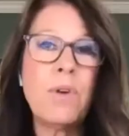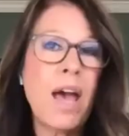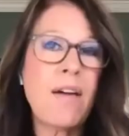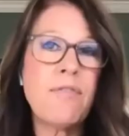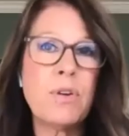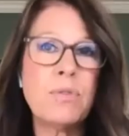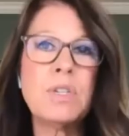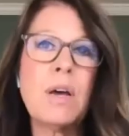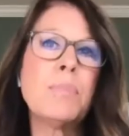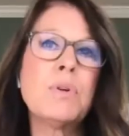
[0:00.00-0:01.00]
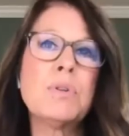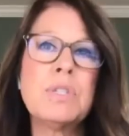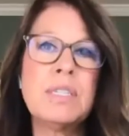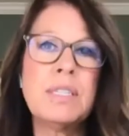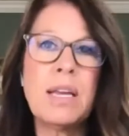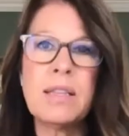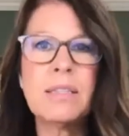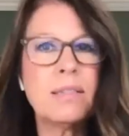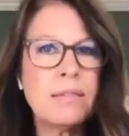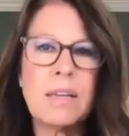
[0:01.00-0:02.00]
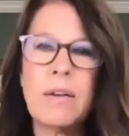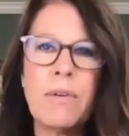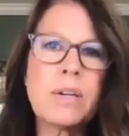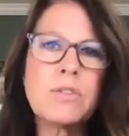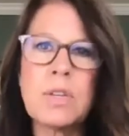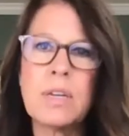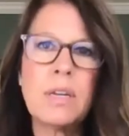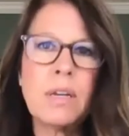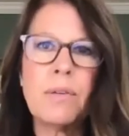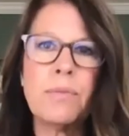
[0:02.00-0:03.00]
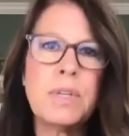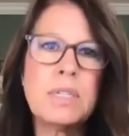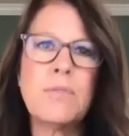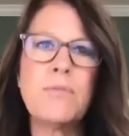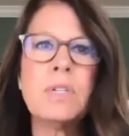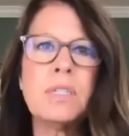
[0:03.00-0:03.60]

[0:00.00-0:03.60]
have those numbers to say this is, actually, the difference